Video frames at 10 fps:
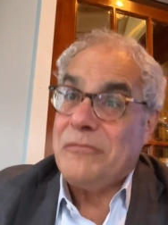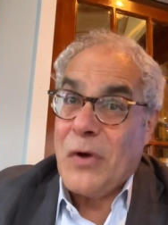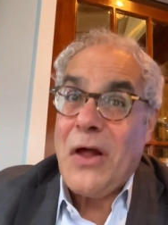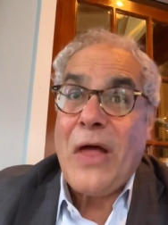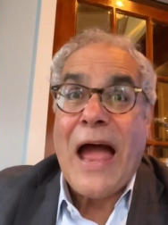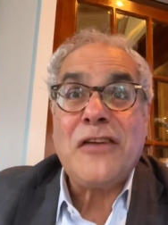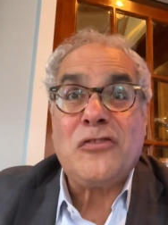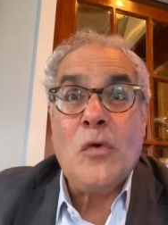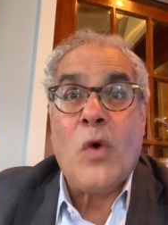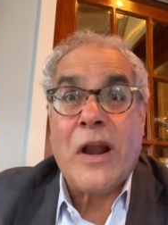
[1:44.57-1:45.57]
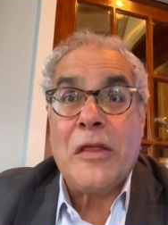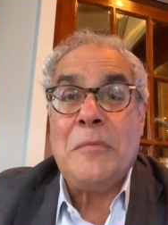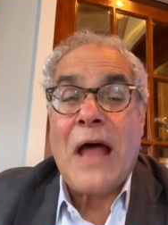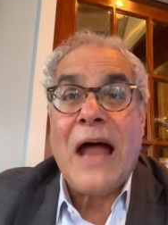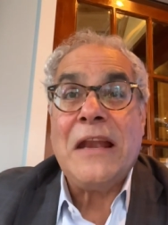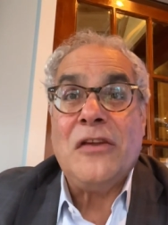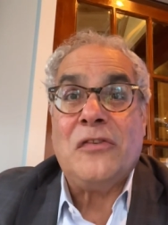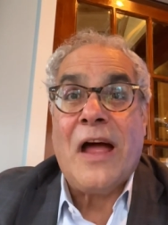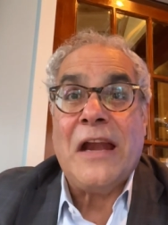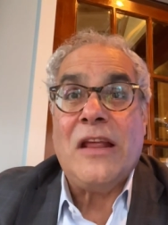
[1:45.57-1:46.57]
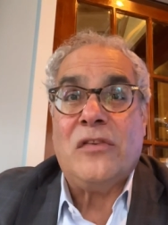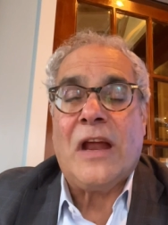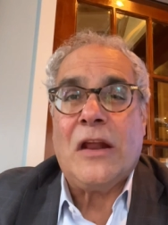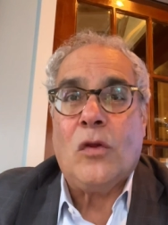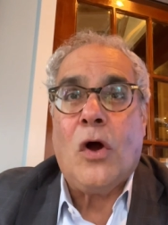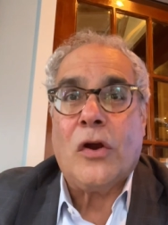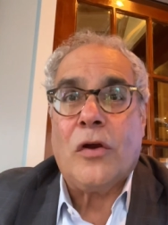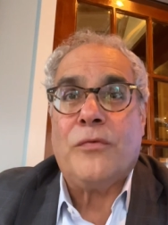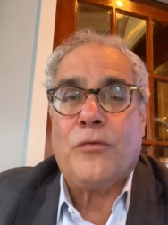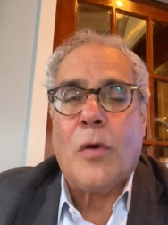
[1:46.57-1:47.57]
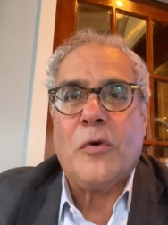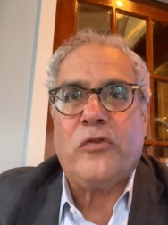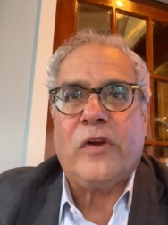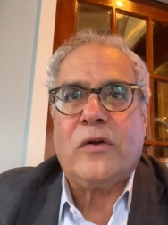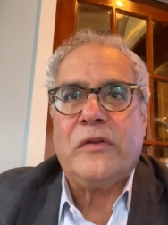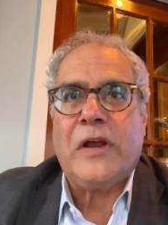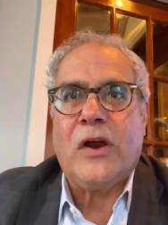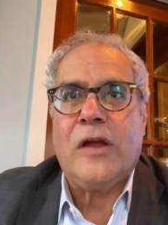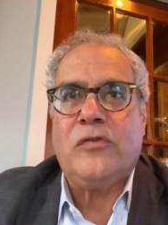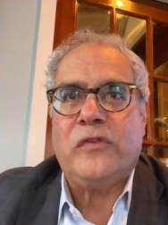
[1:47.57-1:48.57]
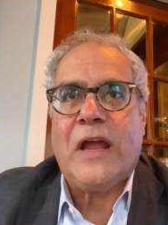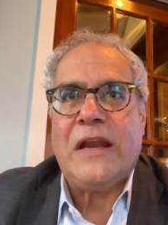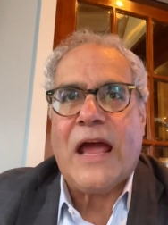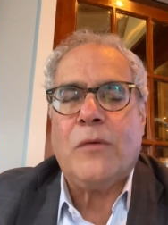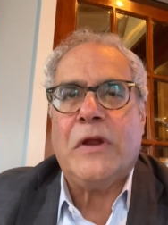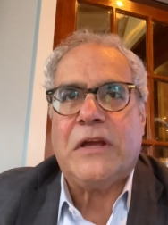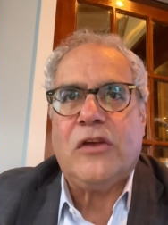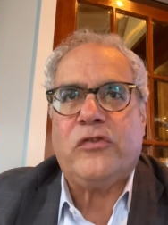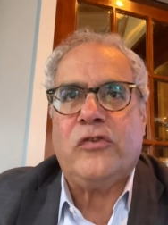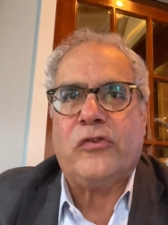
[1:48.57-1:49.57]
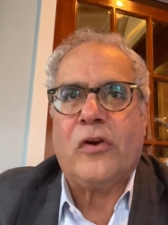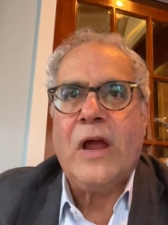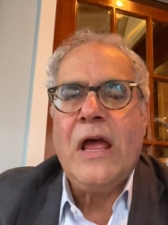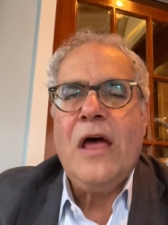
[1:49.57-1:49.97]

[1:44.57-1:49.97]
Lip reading: Well, actually, one of them not in his 90s any longer, former Secretary of State Henry Kissinger,